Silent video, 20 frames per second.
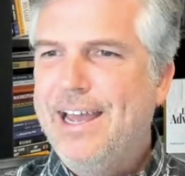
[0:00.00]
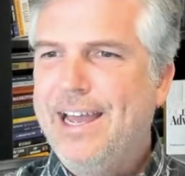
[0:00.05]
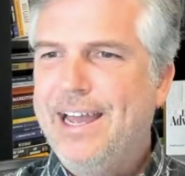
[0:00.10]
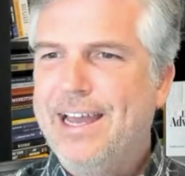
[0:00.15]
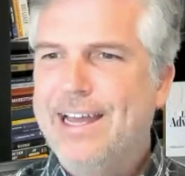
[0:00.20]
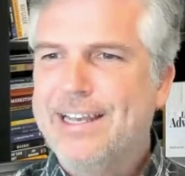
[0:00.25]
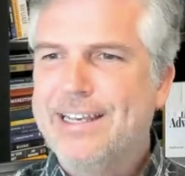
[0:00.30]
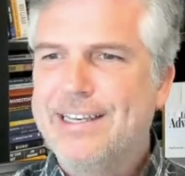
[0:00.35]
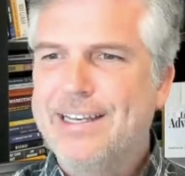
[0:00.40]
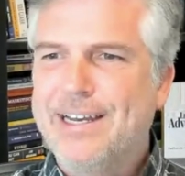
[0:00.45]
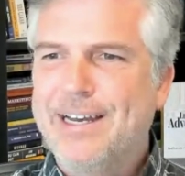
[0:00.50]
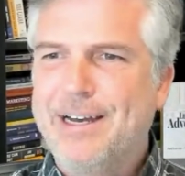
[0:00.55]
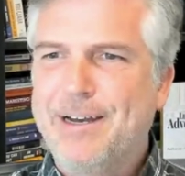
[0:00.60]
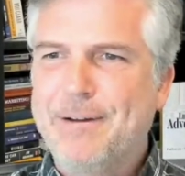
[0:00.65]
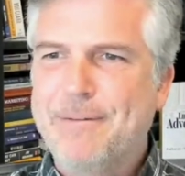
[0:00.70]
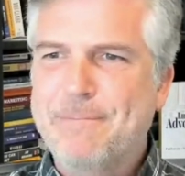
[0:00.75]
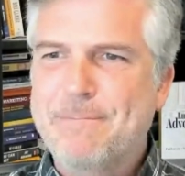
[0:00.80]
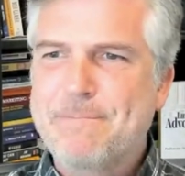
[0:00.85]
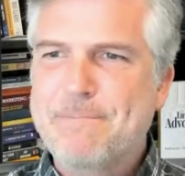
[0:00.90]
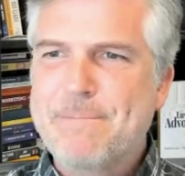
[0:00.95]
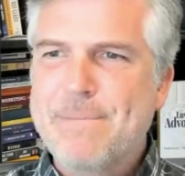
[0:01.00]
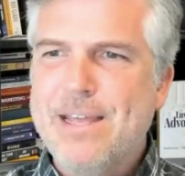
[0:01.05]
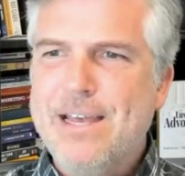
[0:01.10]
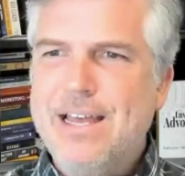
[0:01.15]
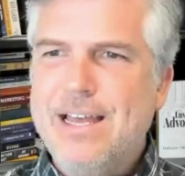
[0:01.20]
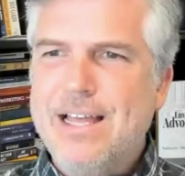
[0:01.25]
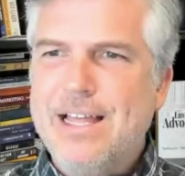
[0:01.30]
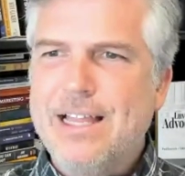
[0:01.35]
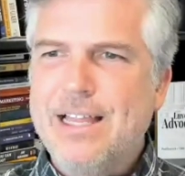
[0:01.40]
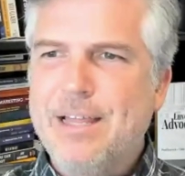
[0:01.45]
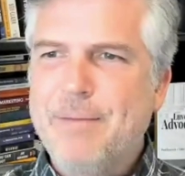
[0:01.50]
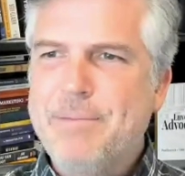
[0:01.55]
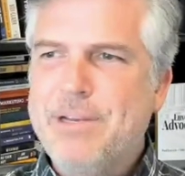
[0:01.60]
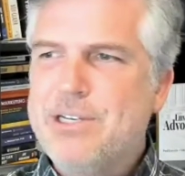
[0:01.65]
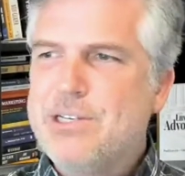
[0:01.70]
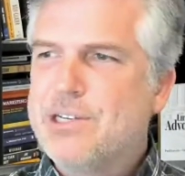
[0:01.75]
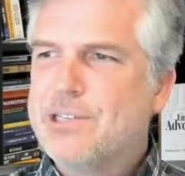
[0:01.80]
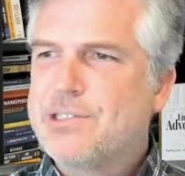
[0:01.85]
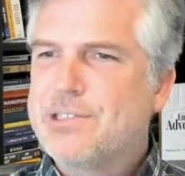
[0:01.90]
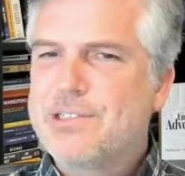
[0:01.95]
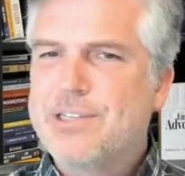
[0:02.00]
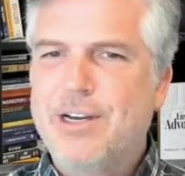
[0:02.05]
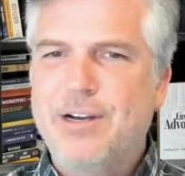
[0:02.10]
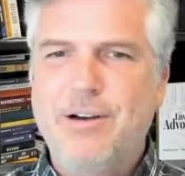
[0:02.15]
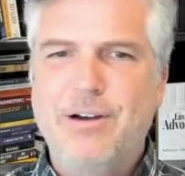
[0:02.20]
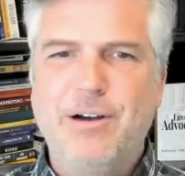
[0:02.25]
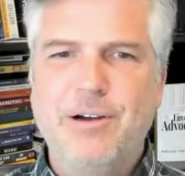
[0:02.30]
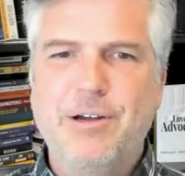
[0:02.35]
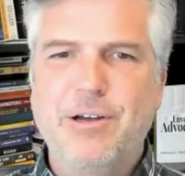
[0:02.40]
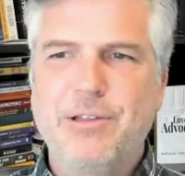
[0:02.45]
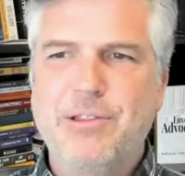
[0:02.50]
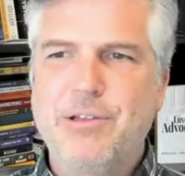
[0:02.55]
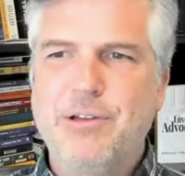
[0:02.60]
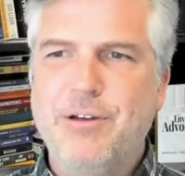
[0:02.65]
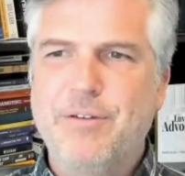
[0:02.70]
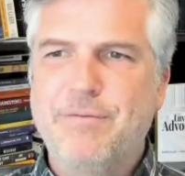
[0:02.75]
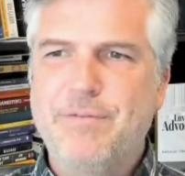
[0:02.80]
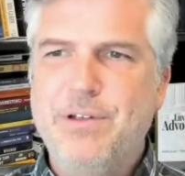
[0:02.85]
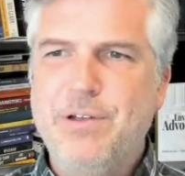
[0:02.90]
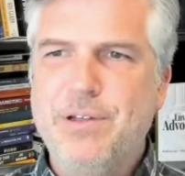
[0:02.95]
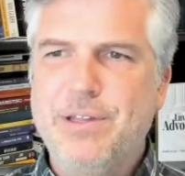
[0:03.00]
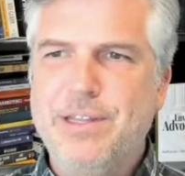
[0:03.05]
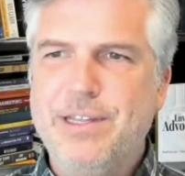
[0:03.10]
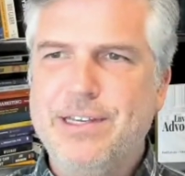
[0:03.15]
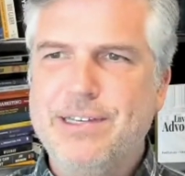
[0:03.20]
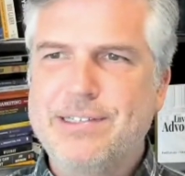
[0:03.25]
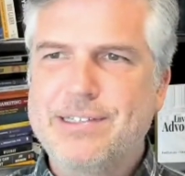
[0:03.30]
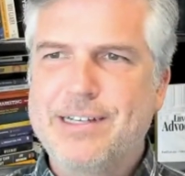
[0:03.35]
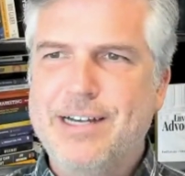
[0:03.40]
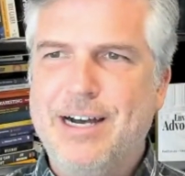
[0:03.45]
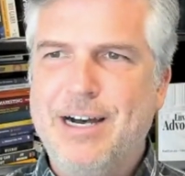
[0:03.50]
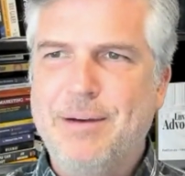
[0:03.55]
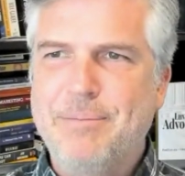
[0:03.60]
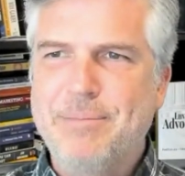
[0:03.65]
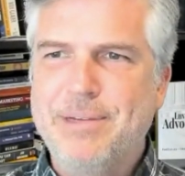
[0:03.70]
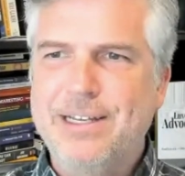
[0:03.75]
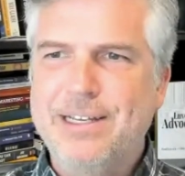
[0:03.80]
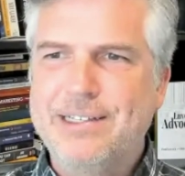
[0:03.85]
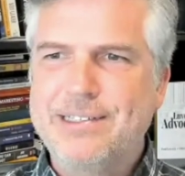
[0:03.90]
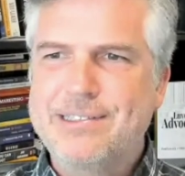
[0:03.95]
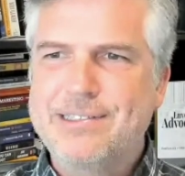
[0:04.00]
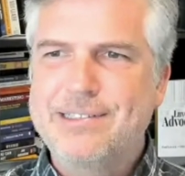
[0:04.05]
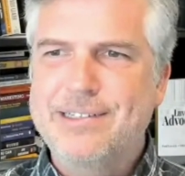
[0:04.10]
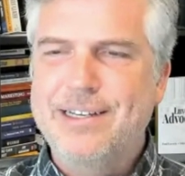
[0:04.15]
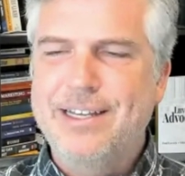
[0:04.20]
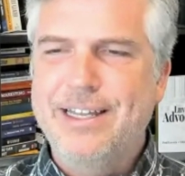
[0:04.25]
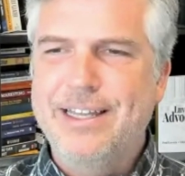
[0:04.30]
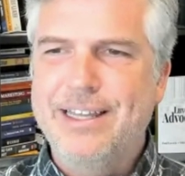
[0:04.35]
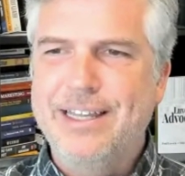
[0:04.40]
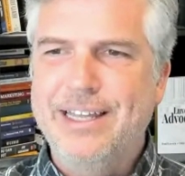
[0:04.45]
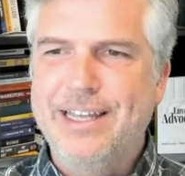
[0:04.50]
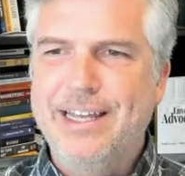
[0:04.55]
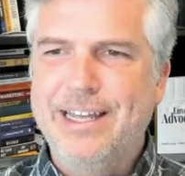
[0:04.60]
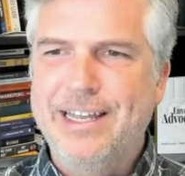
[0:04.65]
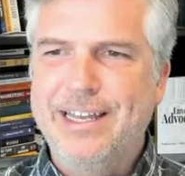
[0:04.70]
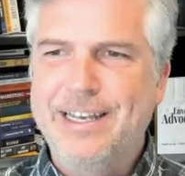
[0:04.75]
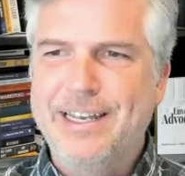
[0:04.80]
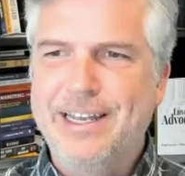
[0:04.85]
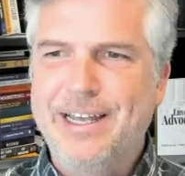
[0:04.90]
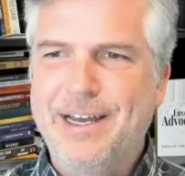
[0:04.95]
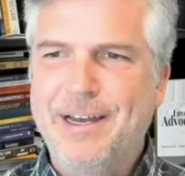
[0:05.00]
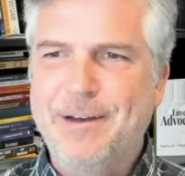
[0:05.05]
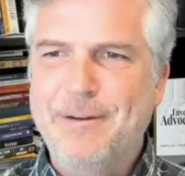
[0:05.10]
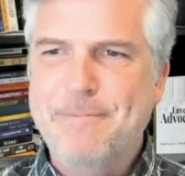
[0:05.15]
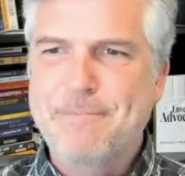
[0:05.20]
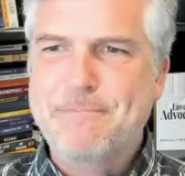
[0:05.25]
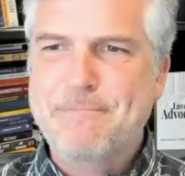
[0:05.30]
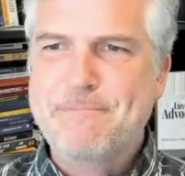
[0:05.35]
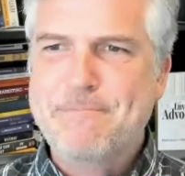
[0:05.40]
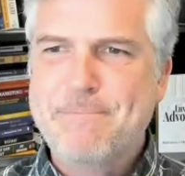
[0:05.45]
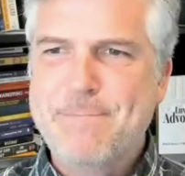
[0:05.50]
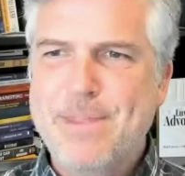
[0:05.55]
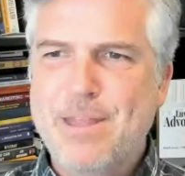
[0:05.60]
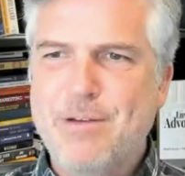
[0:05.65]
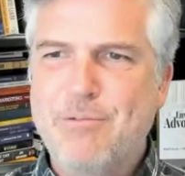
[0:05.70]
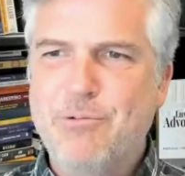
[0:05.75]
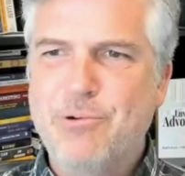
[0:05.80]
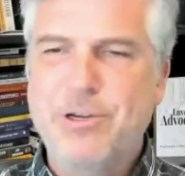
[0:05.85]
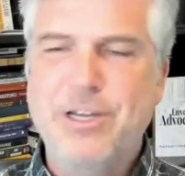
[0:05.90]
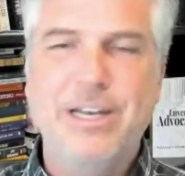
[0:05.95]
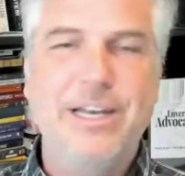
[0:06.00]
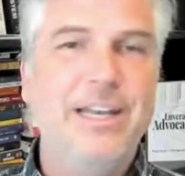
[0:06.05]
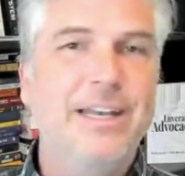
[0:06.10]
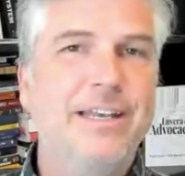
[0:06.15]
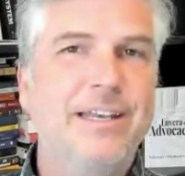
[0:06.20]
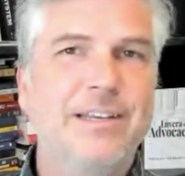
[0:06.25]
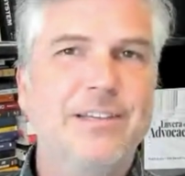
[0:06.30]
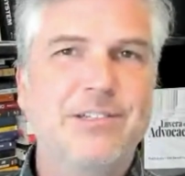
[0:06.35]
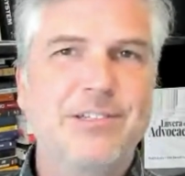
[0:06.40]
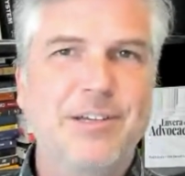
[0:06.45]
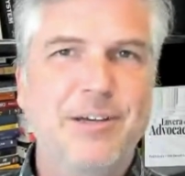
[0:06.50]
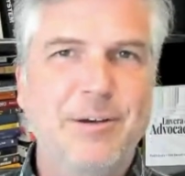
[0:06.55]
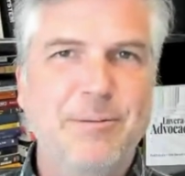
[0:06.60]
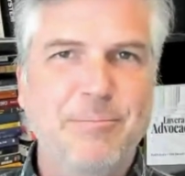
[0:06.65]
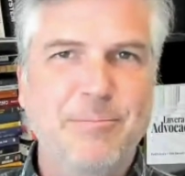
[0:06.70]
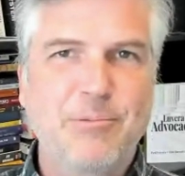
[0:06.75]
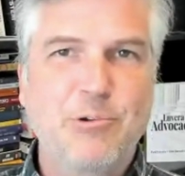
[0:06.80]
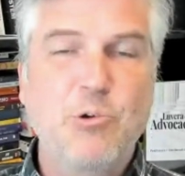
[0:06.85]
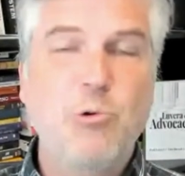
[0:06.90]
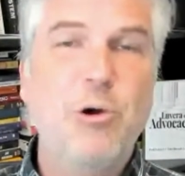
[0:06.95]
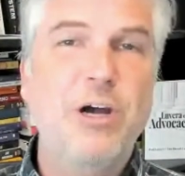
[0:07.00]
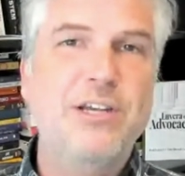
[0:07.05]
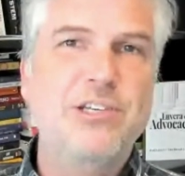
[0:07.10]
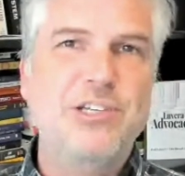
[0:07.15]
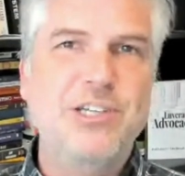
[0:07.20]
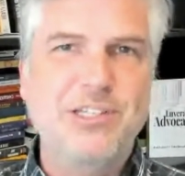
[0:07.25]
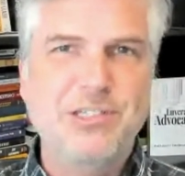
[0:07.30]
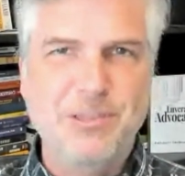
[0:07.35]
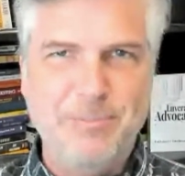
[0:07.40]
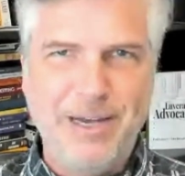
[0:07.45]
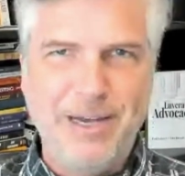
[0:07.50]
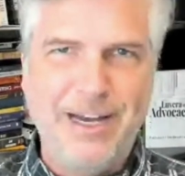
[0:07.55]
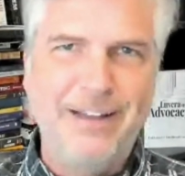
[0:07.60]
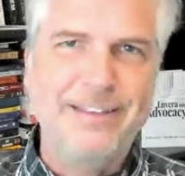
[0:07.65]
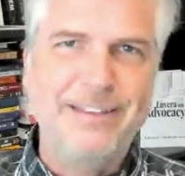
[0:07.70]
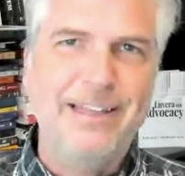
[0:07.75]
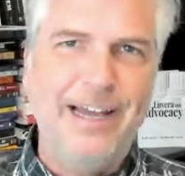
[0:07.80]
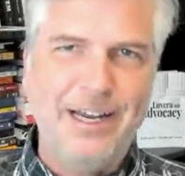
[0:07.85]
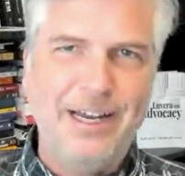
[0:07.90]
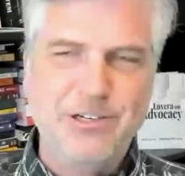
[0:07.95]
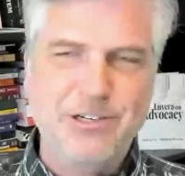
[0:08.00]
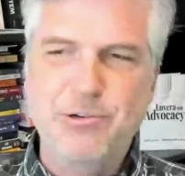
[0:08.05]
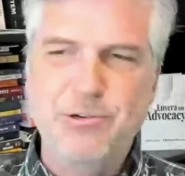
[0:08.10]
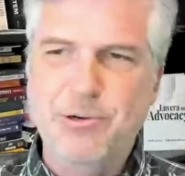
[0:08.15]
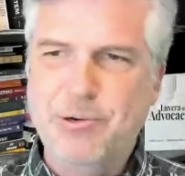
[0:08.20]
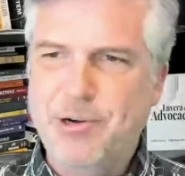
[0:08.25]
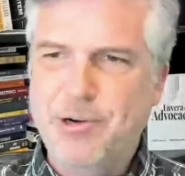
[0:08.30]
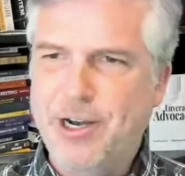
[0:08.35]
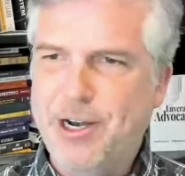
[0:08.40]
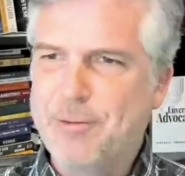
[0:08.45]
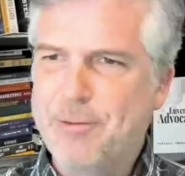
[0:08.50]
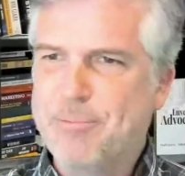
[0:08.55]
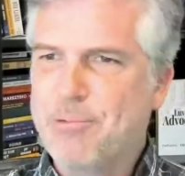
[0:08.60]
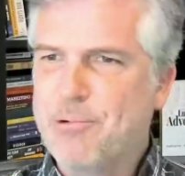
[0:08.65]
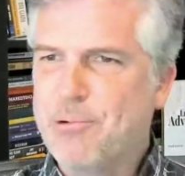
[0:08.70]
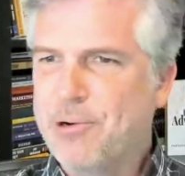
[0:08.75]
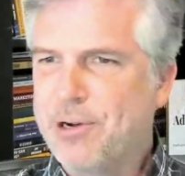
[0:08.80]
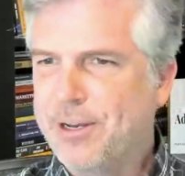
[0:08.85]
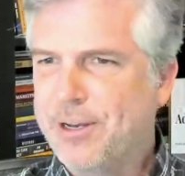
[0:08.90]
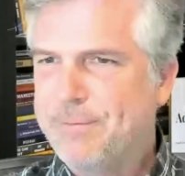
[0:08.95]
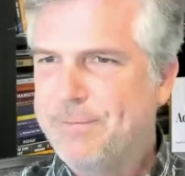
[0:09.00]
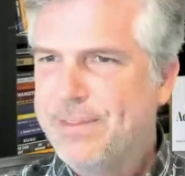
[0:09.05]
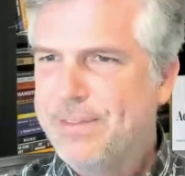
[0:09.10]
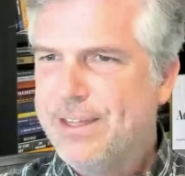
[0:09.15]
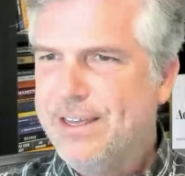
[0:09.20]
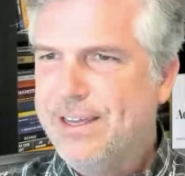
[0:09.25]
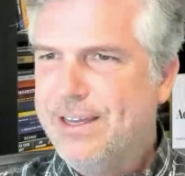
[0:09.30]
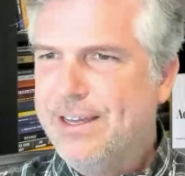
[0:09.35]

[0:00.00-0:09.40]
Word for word: And um, let me just, uh, I'll go through a few of these comments and then um, we'll get into some questions about the actual credit reporting.